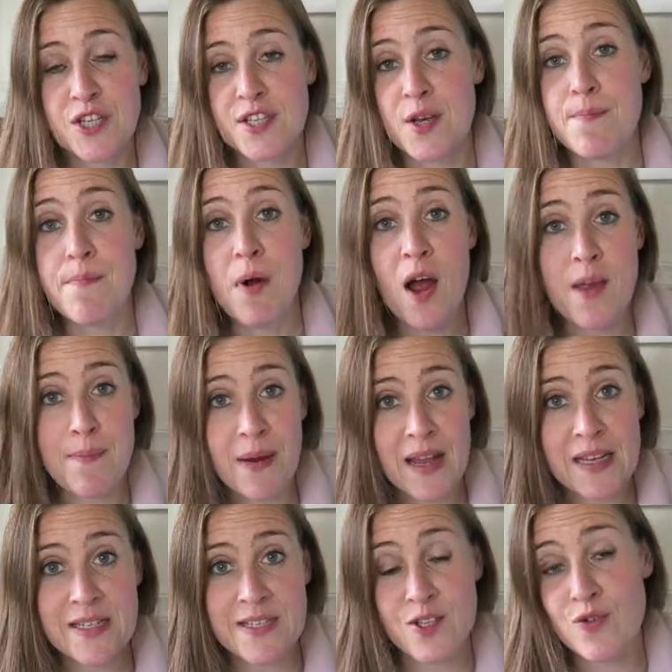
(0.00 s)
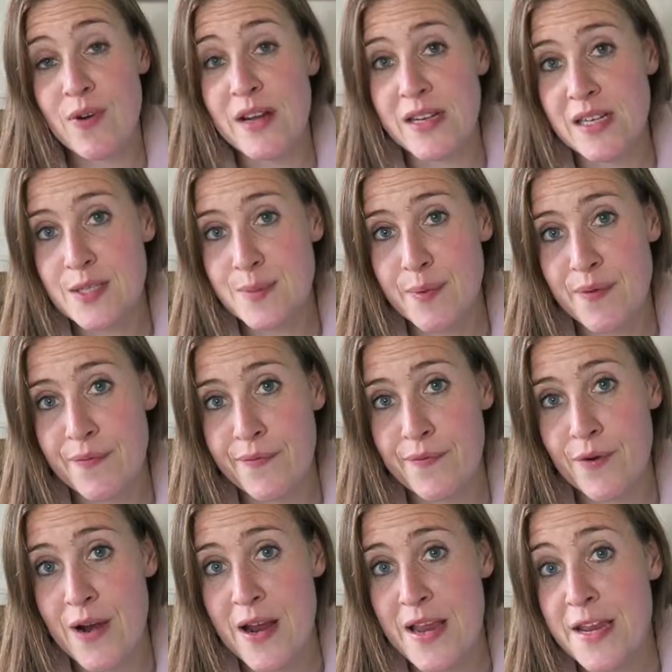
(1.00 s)
So my place already has been
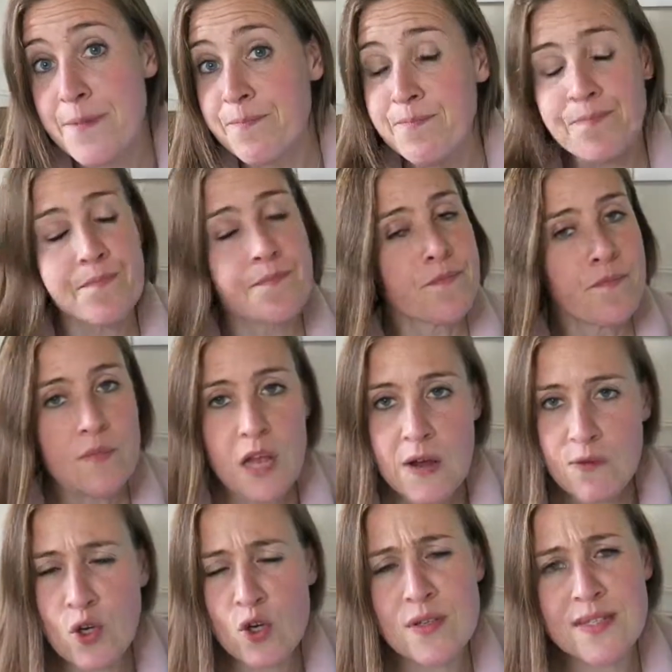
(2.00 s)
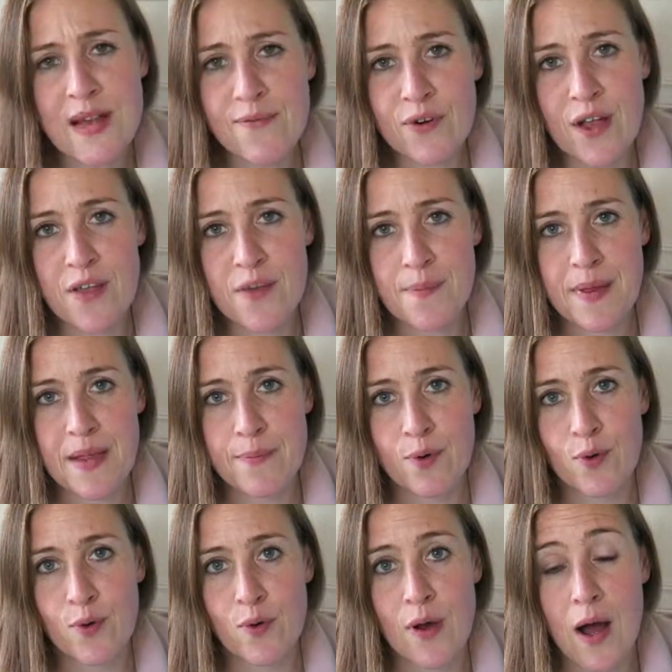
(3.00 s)
free. I've got several other
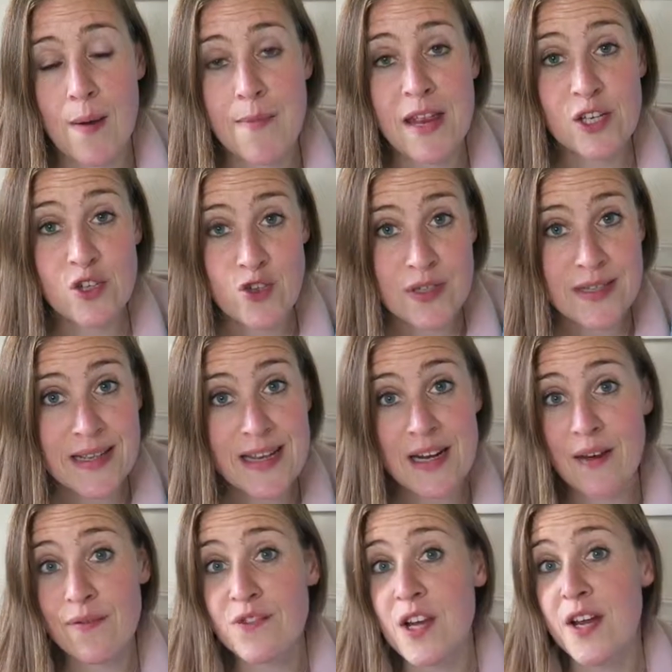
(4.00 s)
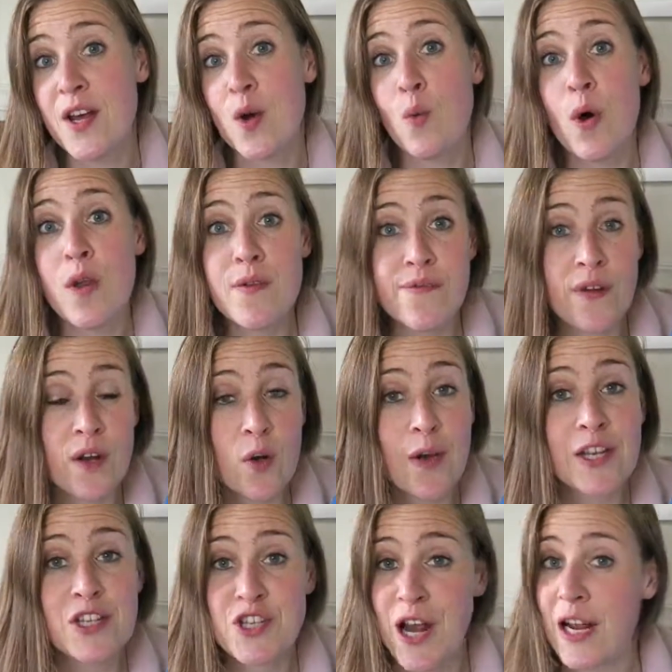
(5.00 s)
people interested. I've done a One Funnel
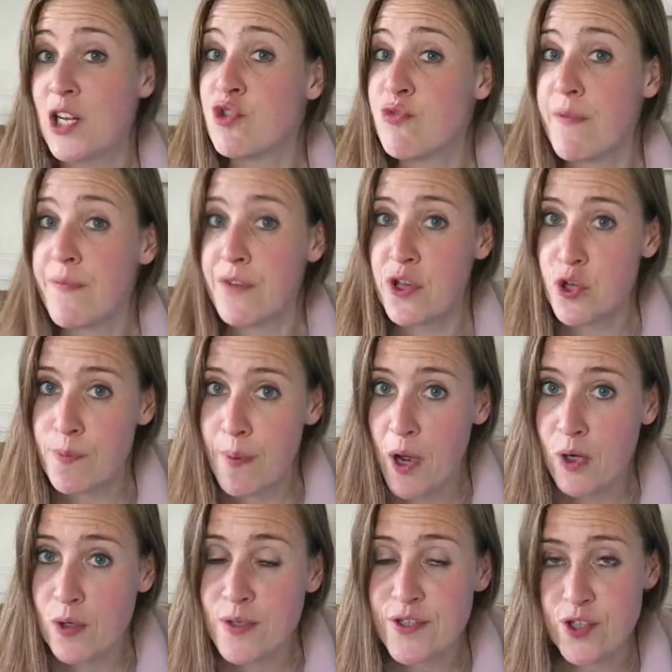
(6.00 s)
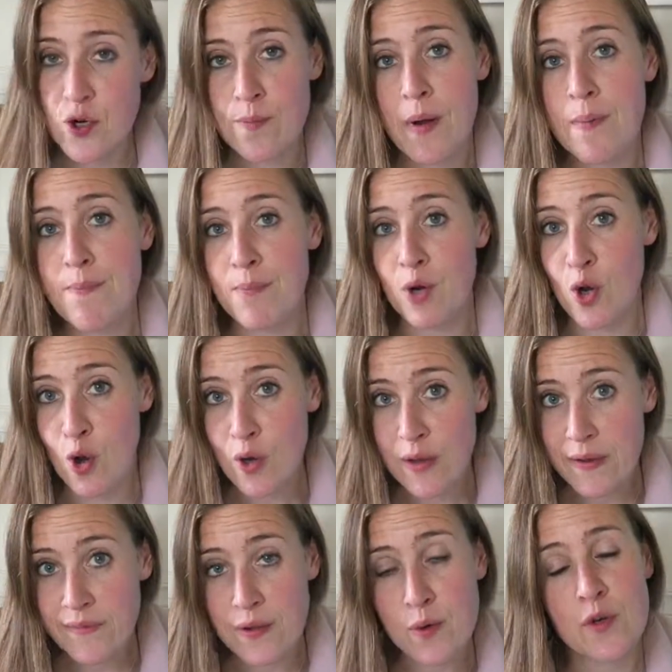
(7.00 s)
Away challenge review post on my blog
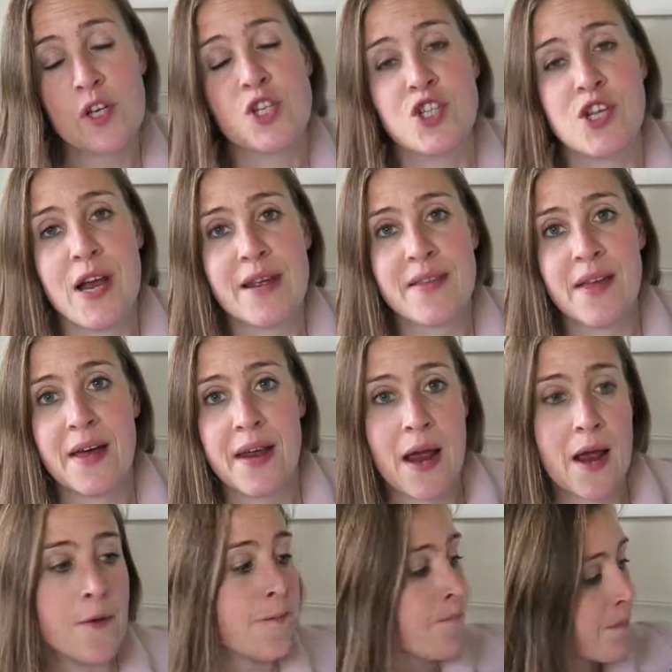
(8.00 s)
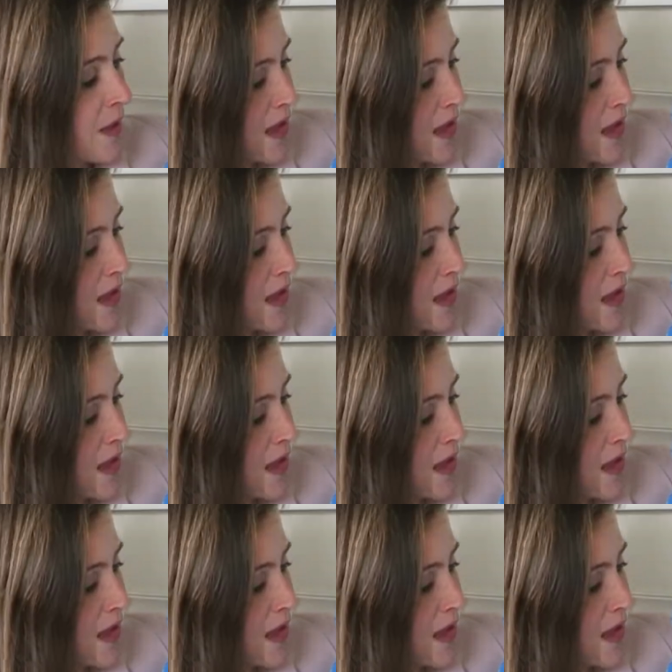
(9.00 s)
if you want to check that out.